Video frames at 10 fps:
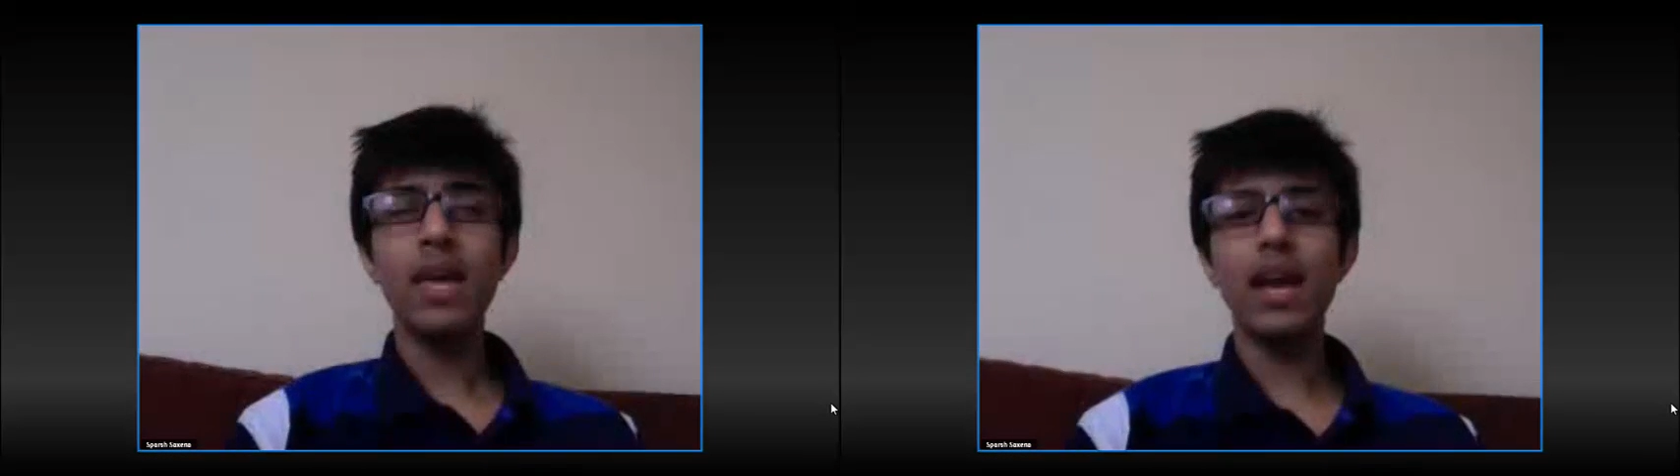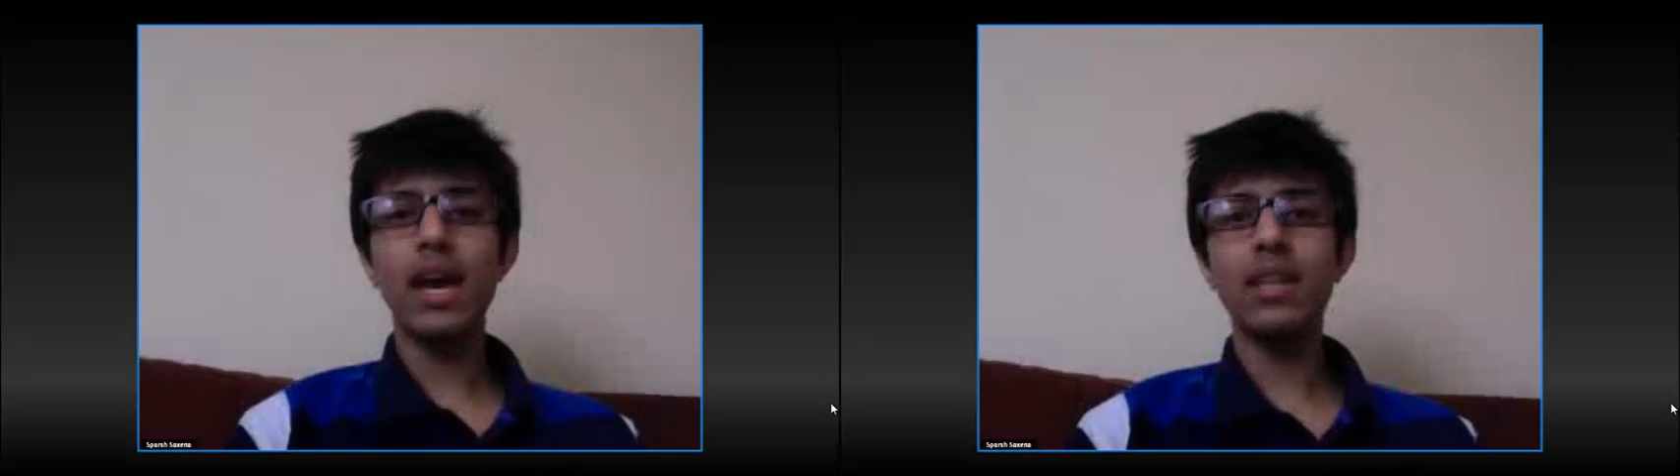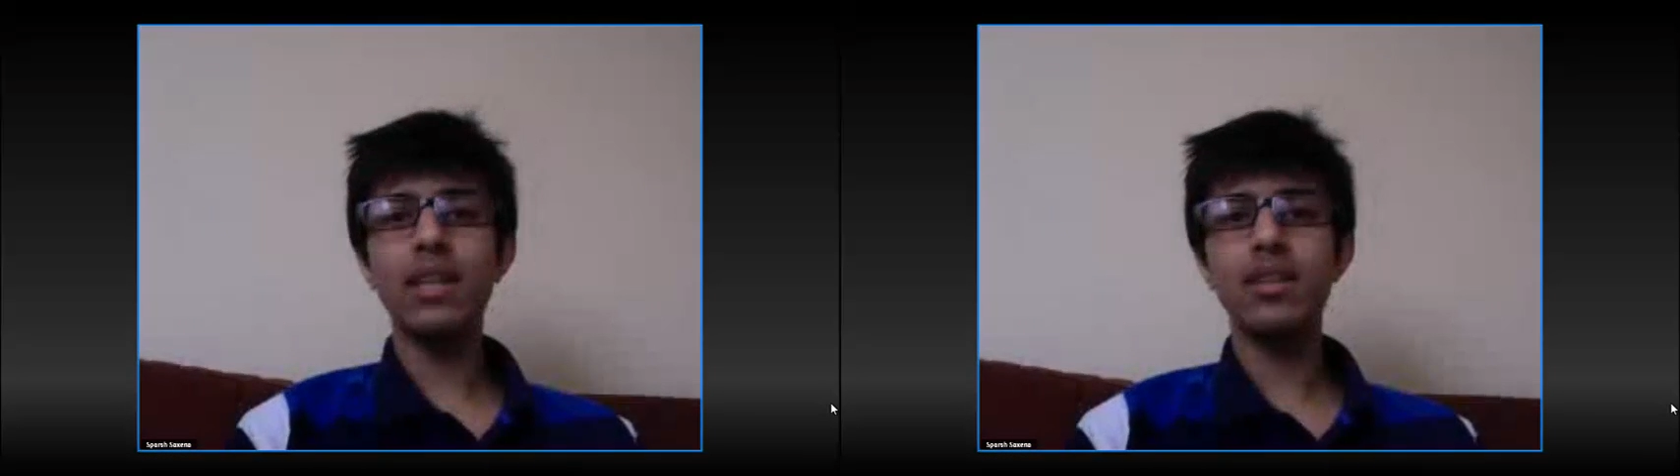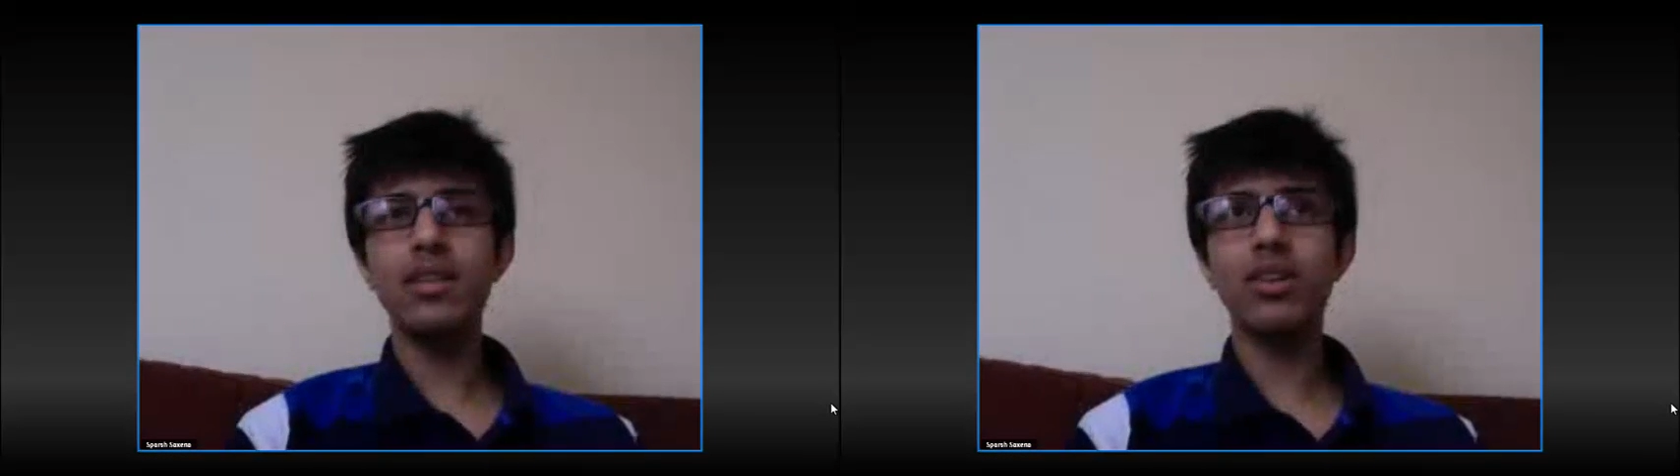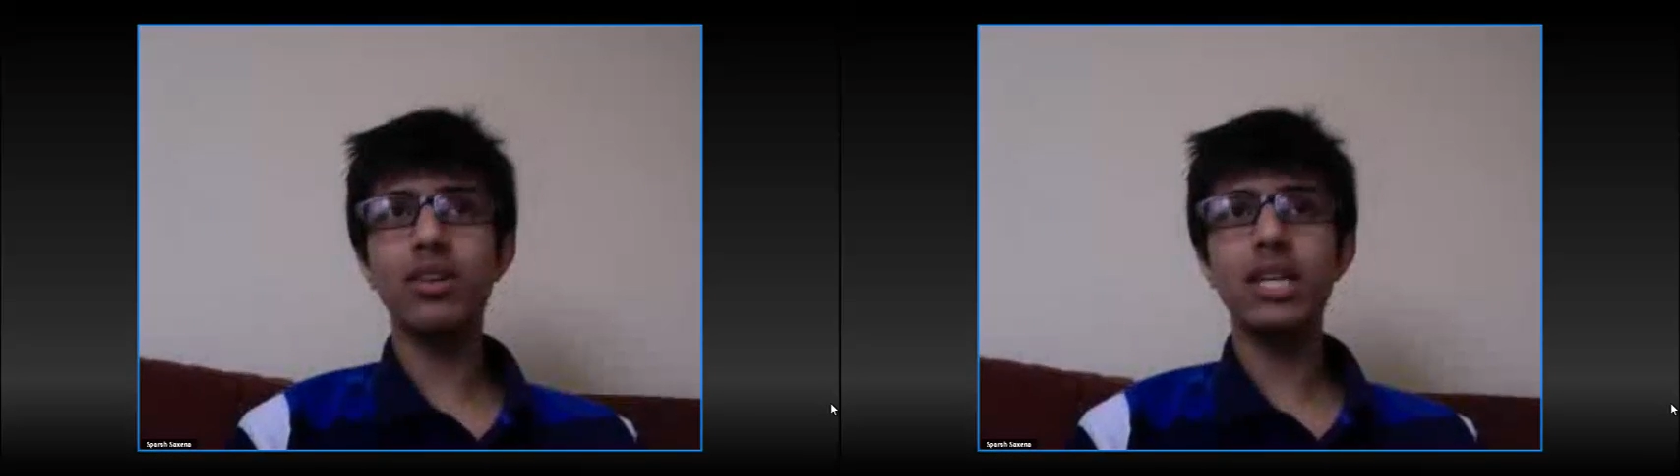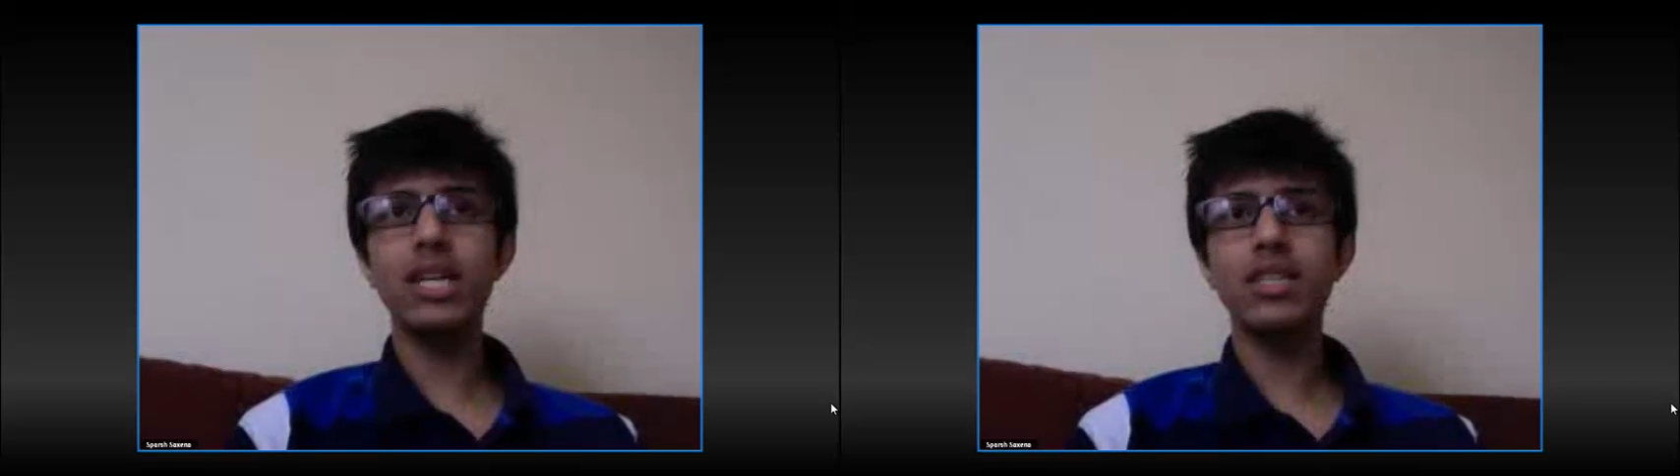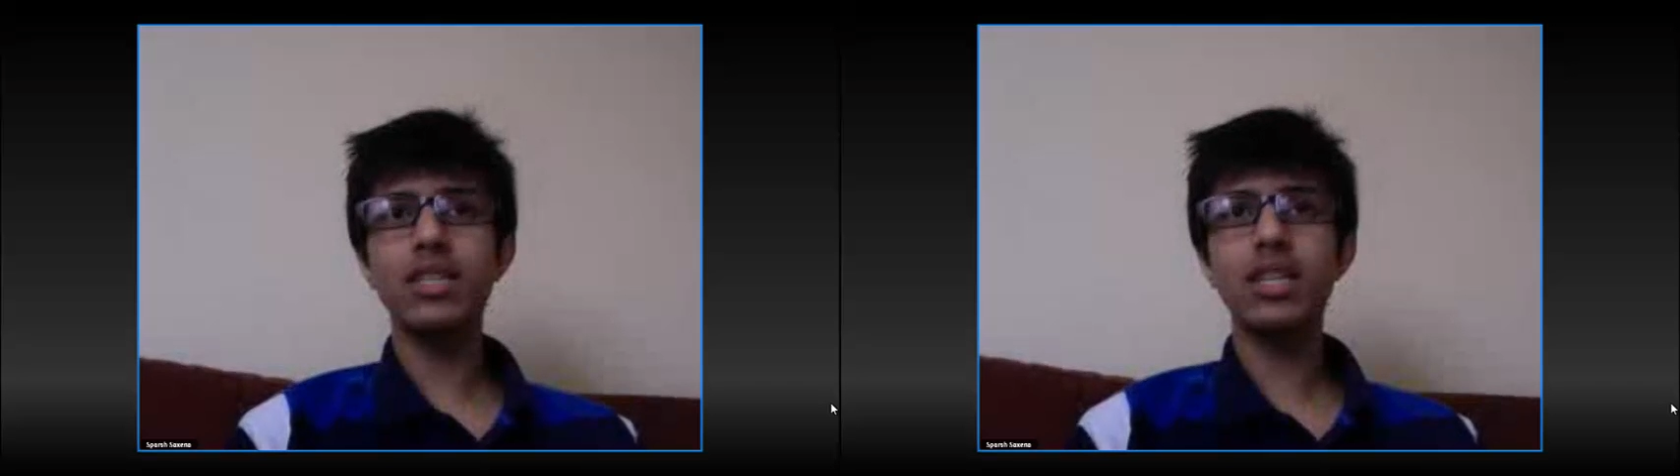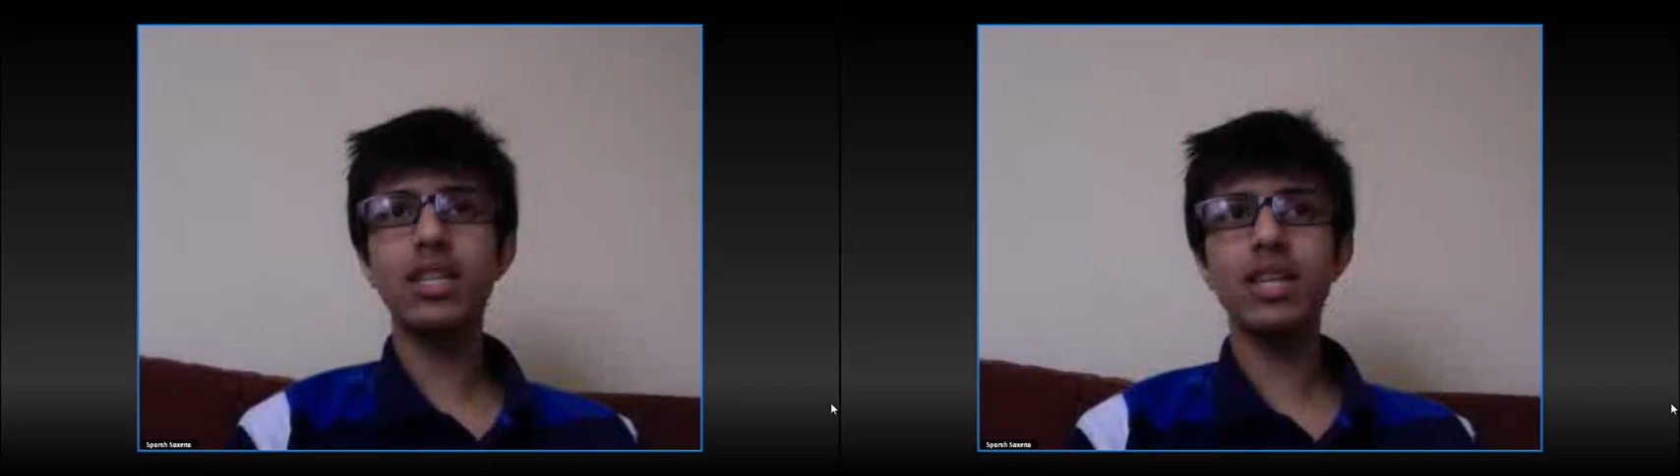And this
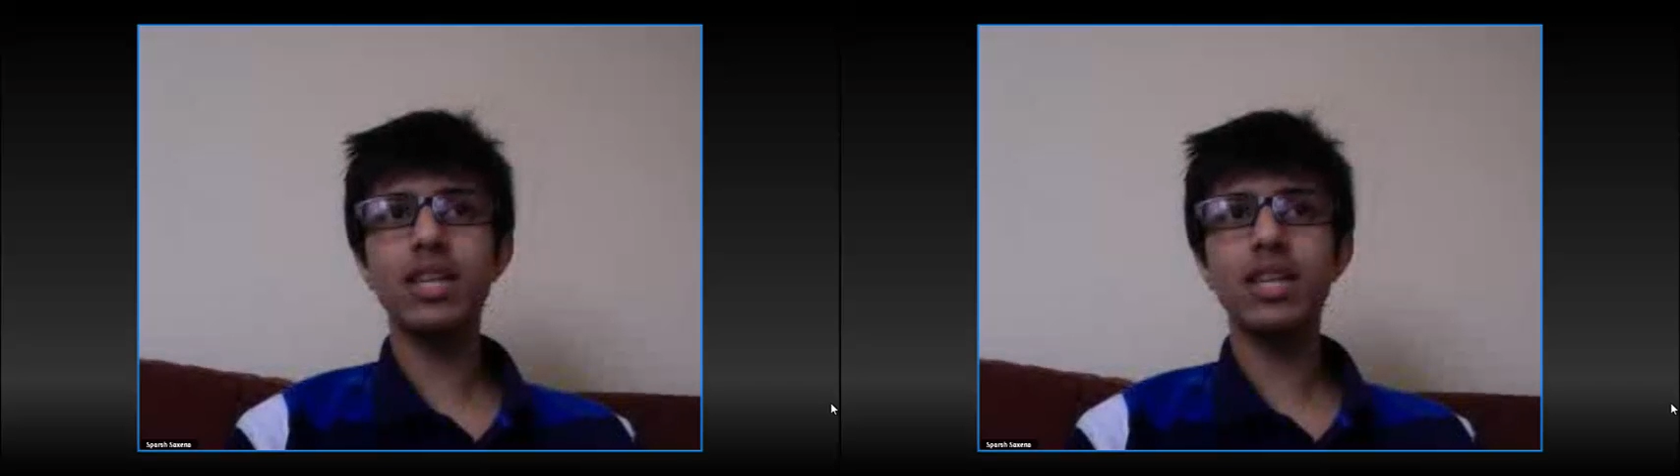organization is,